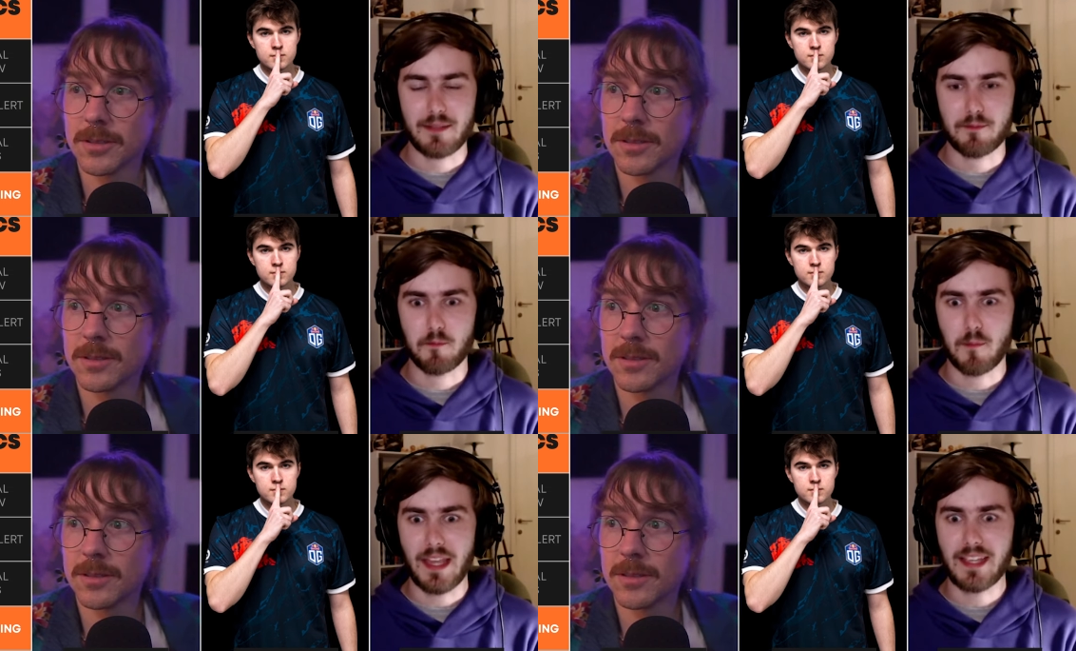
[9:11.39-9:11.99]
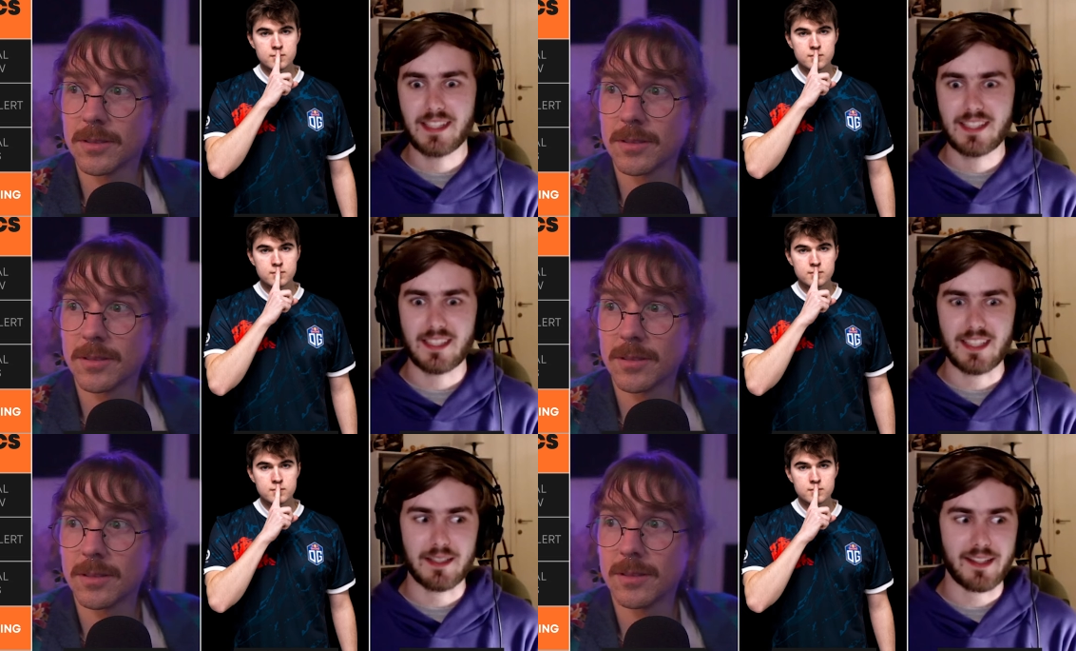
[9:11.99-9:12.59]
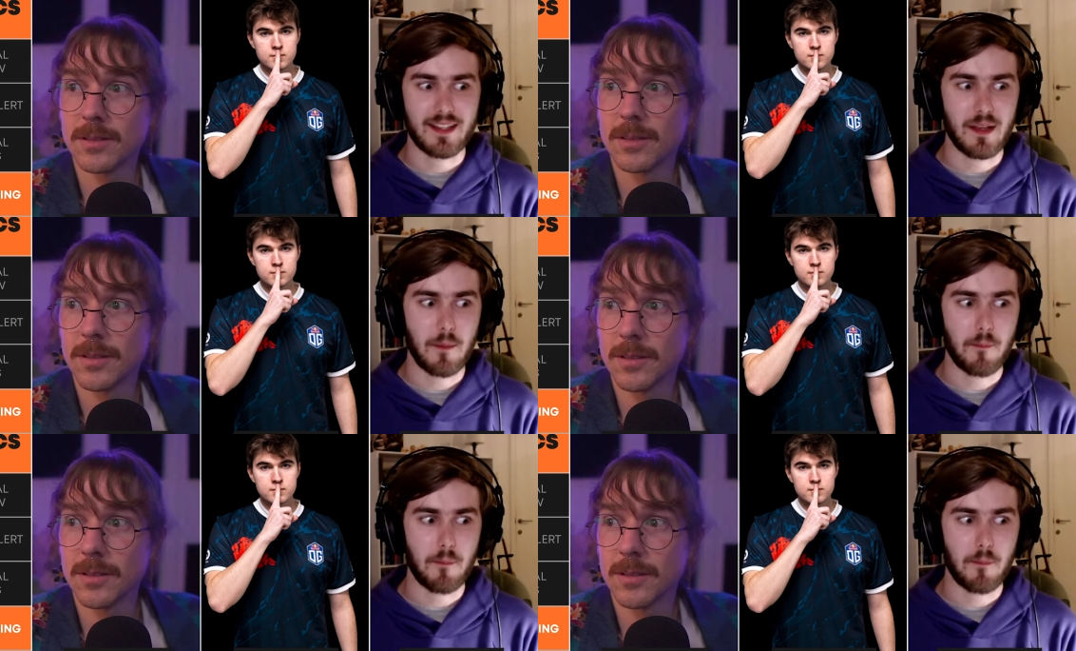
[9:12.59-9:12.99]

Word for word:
Speaker 1: it makes it